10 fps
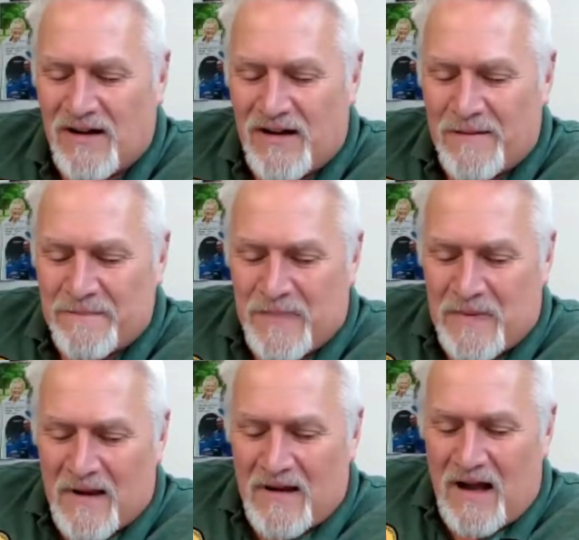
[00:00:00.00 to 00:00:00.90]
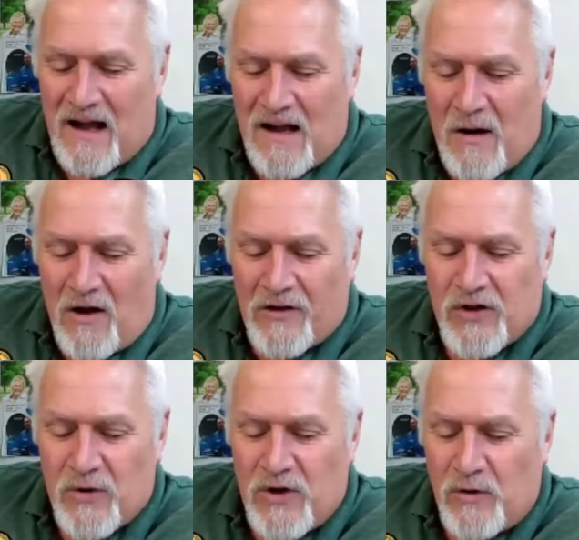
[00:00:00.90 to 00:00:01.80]
Uh, also, youth
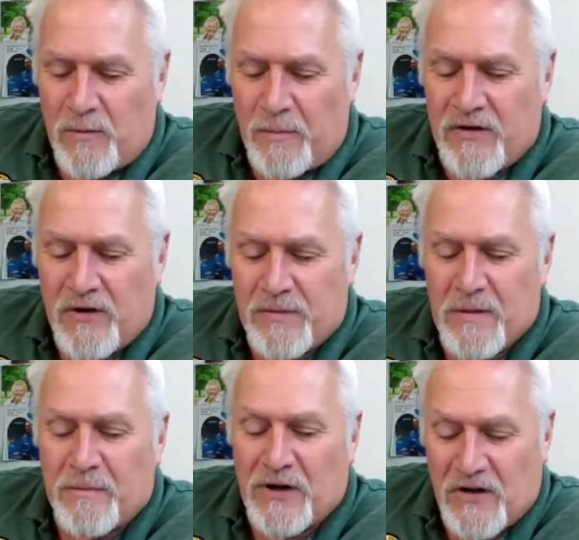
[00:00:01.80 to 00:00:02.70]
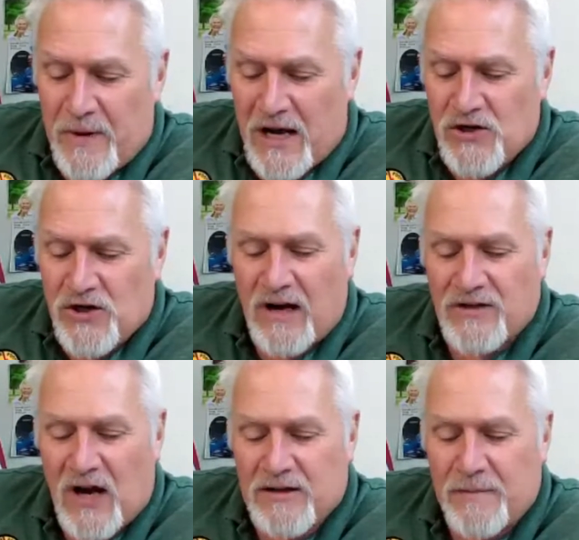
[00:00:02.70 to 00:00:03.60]
particip participation. I talked about
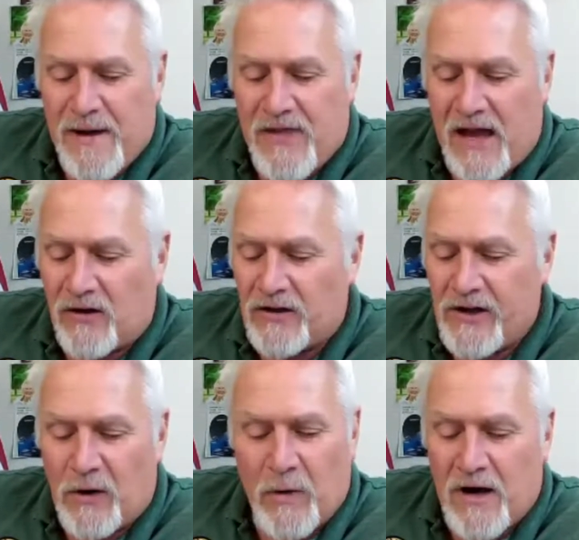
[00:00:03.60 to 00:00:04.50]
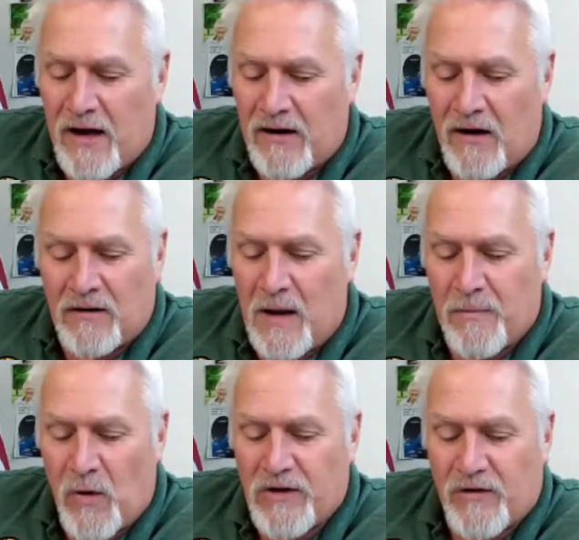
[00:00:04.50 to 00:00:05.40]
that earlier. We got our uh, points for
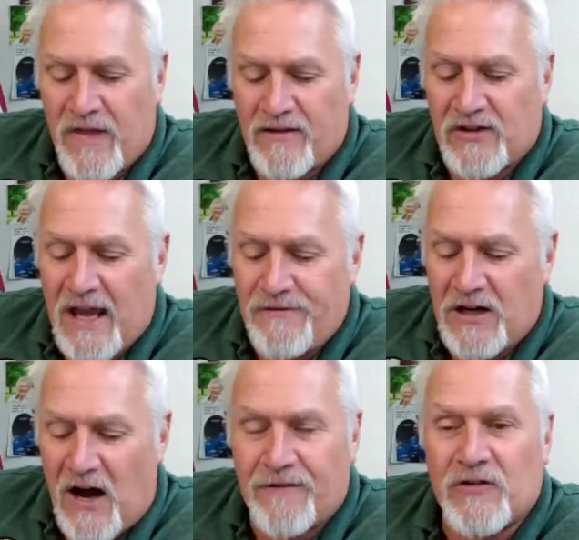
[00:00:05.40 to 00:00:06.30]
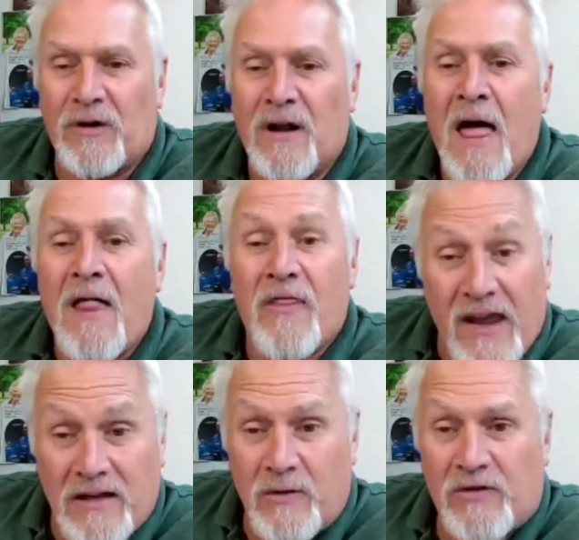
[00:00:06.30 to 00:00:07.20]
that. Safety officer. Thank you
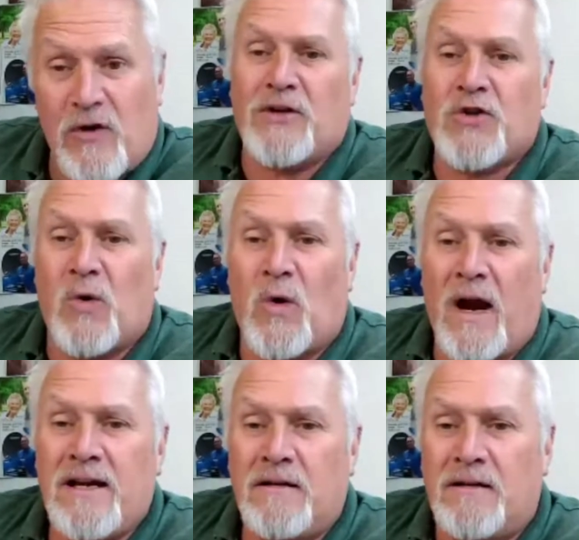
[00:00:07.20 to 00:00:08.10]
so much, Graydon.